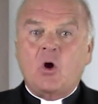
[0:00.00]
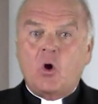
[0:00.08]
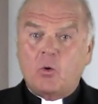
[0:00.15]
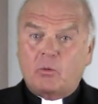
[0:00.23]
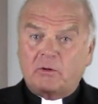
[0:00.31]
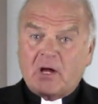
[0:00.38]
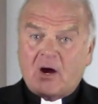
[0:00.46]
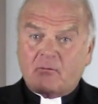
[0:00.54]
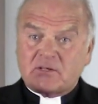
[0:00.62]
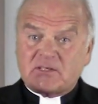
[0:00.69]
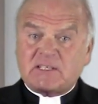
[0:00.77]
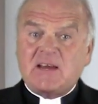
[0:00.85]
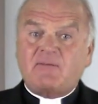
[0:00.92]
who will not
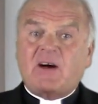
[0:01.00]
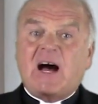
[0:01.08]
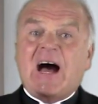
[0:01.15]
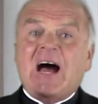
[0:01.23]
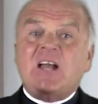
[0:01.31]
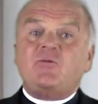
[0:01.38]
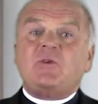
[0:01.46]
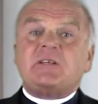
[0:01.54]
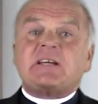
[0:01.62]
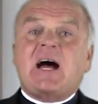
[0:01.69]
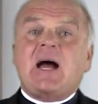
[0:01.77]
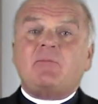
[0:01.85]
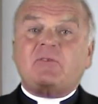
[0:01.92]
receive 100
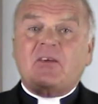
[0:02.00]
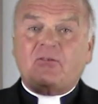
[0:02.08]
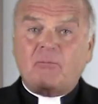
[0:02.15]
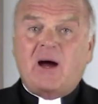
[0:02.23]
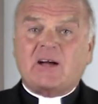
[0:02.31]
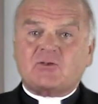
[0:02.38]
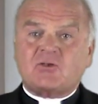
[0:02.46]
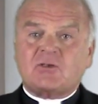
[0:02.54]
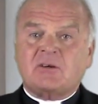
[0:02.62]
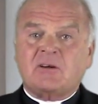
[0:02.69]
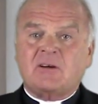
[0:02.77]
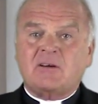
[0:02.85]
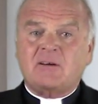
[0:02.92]
times as much,
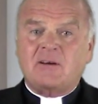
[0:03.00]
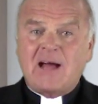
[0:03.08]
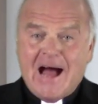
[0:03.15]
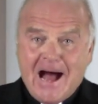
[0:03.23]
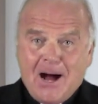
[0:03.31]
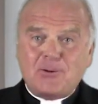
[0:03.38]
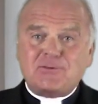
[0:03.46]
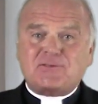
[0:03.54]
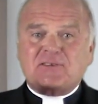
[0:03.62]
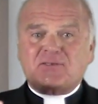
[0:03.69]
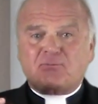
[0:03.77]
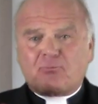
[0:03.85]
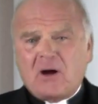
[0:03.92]

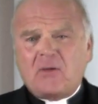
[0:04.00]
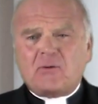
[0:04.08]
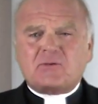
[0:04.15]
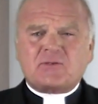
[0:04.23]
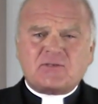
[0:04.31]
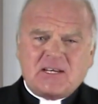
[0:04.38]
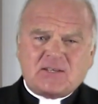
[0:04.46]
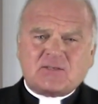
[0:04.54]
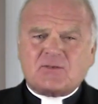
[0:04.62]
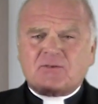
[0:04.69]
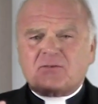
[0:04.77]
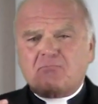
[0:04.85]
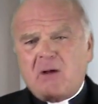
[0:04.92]
houses, brothers,
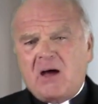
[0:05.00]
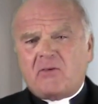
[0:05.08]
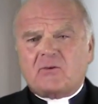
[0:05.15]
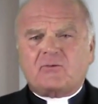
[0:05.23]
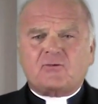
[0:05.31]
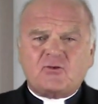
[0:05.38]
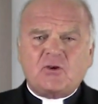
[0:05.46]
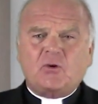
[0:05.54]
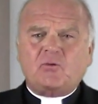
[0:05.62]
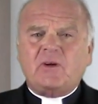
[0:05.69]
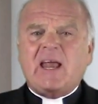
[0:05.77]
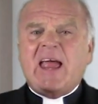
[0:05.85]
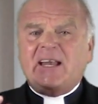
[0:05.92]
sisters, mothers,
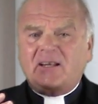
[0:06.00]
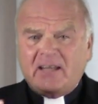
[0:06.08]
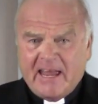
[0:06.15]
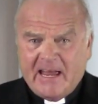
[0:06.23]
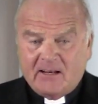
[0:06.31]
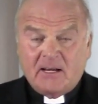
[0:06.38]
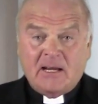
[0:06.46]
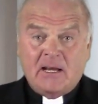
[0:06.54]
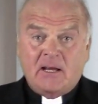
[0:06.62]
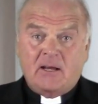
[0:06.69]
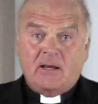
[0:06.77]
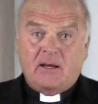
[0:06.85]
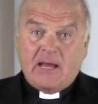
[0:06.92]
children, and land,
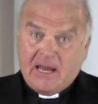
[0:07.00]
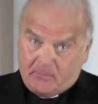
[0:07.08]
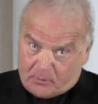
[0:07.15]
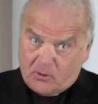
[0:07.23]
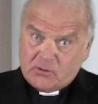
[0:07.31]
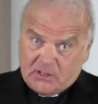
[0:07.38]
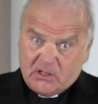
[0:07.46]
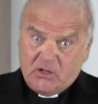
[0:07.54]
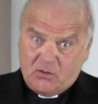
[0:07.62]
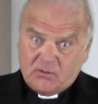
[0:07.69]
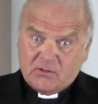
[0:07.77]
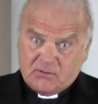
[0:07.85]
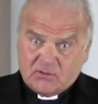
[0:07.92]
and
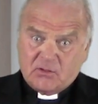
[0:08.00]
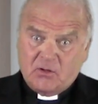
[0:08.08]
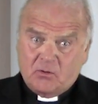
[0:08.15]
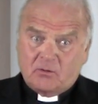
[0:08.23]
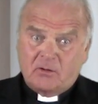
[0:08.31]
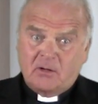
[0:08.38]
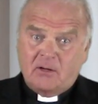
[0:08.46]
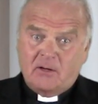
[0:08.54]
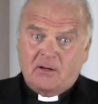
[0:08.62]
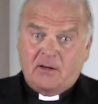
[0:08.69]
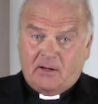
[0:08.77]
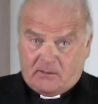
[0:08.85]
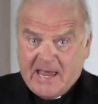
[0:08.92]
persecutions too,
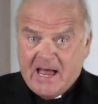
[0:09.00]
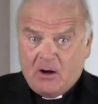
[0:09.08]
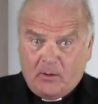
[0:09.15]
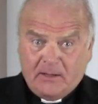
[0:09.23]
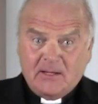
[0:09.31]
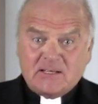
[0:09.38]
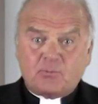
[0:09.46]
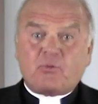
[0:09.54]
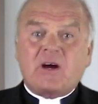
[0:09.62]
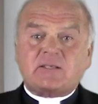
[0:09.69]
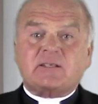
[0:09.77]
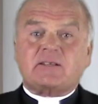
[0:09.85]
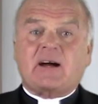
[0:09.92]
now in this
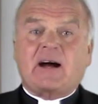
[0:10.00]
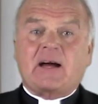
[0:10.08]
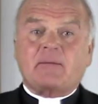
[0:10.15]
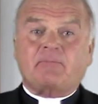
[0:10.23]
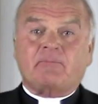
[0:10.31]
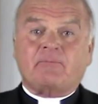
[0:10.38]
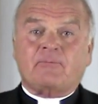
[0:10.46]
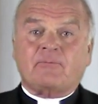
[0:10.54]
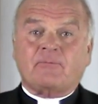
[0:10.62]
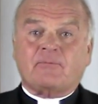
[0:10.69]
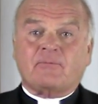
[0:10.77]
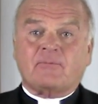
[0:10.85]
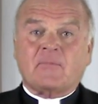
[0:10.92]
present time,
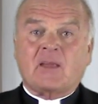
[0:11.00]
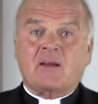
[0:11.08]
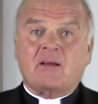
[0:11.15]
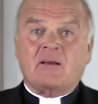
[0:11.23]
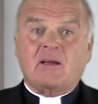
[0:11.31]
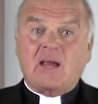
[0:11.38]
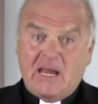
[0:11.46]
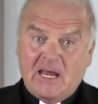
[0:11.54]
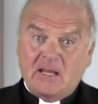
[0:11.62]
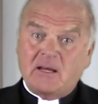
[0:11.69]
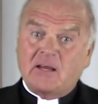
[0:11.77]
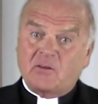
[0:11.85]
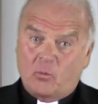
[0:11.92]

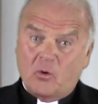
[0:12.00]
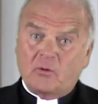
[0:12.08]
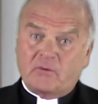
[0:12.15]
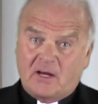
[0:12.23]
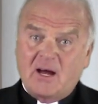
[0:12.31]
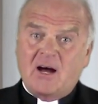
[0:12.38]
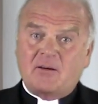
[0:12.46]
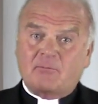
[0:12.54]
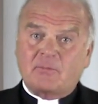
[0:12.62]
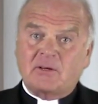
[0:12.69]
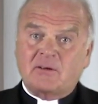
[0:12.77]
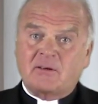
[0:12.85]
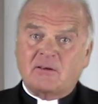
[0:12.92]
and in the world to come,
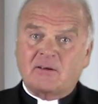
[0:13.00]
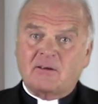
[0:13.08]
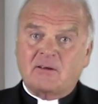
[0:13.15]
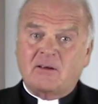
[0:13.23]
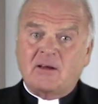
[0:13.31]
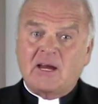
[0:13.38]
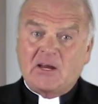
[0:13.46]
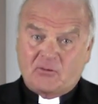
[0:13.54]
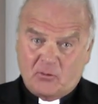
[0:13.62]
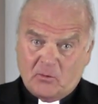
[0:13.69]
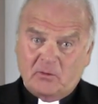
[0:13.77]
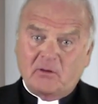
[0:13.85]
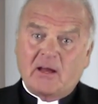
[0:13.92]

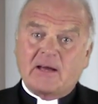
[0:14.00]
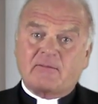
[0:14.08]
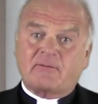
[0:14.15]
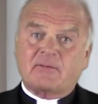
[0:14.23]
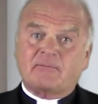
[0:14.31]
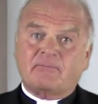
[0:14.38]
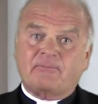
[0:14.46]
eternal life.